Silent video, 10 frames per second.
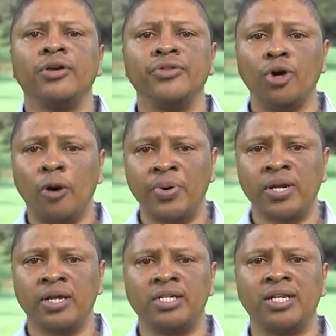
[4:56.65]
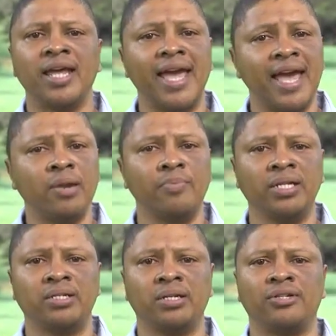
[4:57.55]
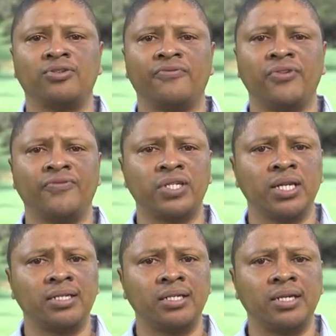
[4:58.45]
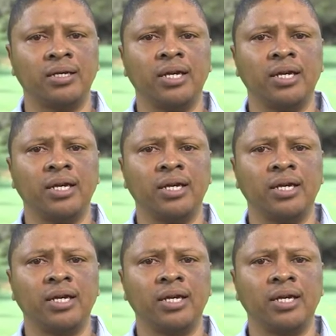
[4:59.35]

the operation and maintenance of the facility,